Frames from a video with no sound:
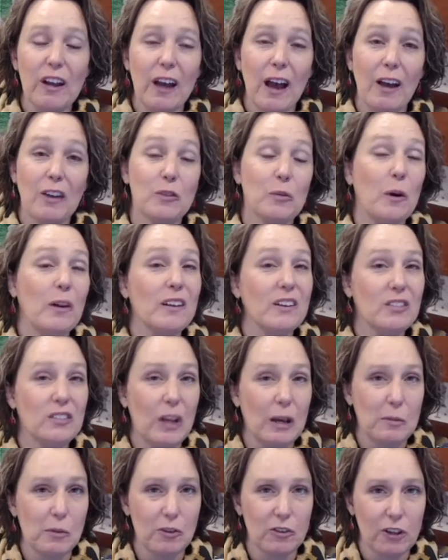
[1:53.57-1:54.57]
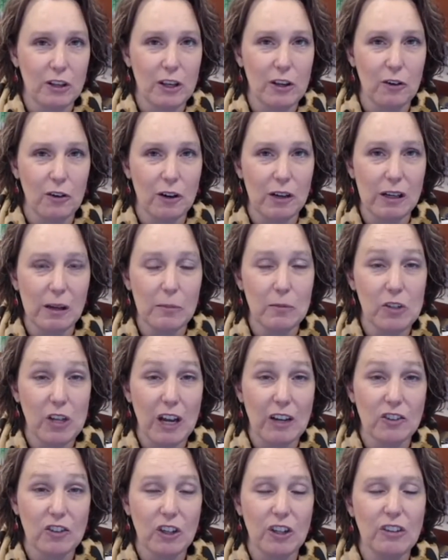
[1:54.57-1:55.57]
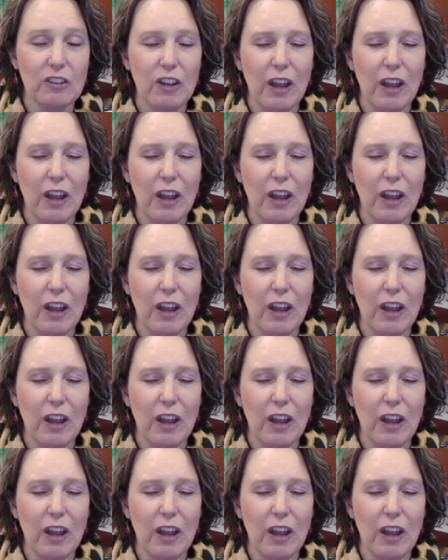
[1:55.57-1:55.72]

as well as cybersecurity objections.